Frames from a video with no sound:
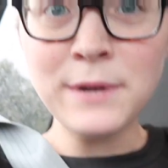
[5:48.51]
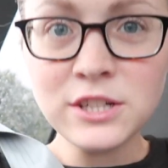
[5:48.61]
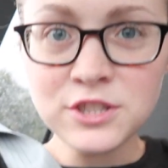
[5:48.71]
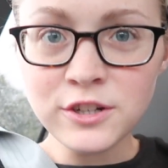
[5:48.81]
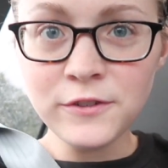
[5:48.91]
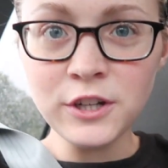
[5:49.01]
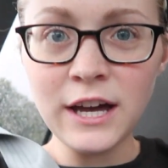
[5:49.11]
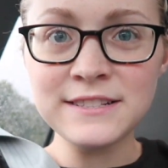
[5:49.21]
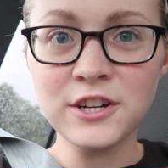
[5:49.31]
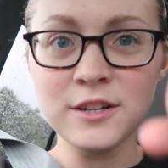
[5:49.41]
I'm not sure if you
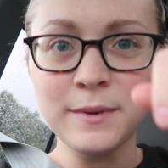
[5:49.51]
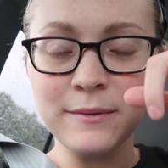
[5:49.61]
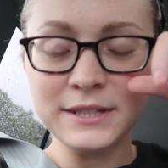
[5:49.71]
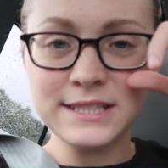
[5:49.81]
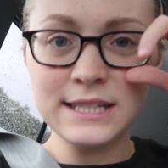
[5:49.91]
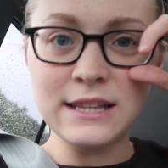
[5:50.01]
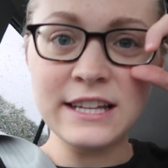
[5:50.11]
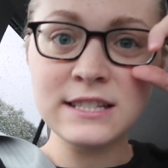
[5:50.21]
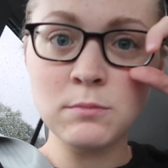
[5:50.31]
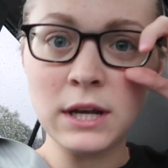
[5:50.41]
guys are gonna be able to see
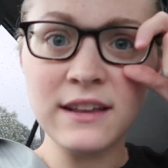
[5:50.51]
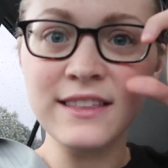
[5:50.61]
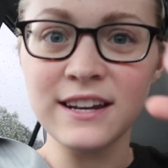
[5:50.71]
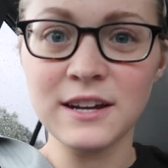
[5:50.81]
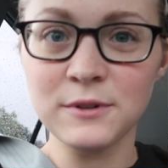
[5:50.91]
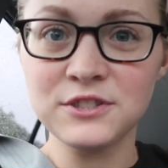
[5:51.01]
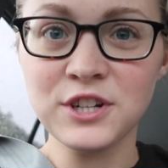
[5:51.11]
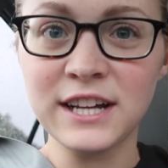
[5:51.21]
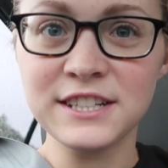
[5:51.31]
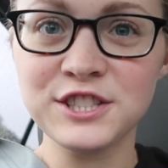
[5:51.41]
this, but I thought I would
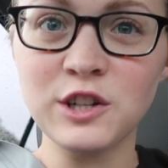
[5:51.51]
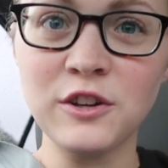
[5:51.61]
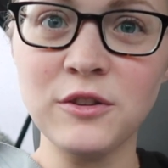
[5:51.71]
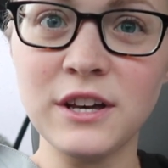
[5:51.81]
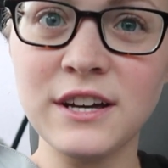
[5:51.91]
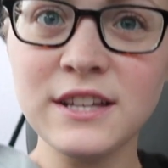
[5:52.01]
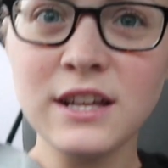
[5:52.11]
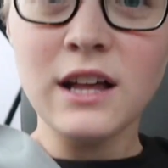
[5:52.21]
try to show you the